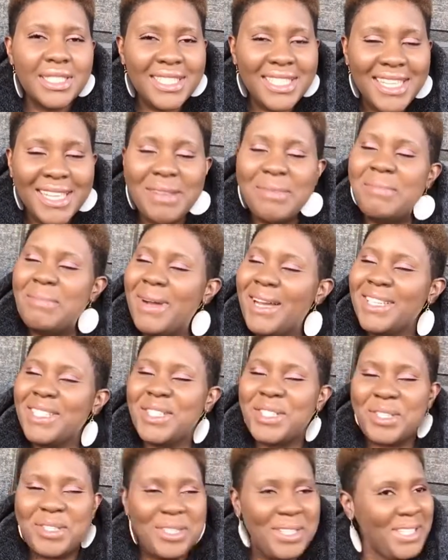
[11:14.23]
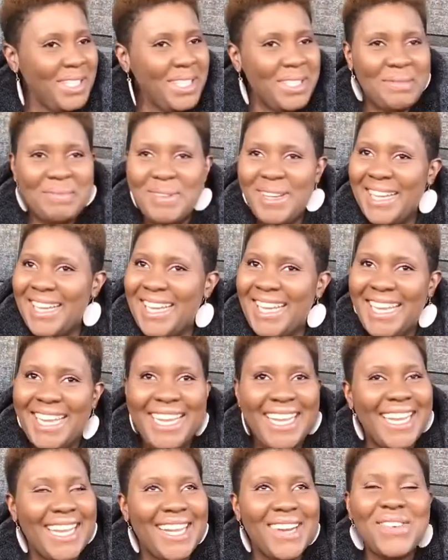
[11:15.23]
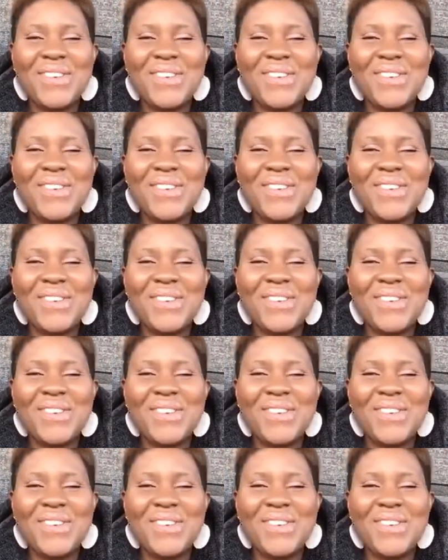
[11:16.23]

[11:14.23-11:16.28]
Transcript: Dimash Kudaibergen.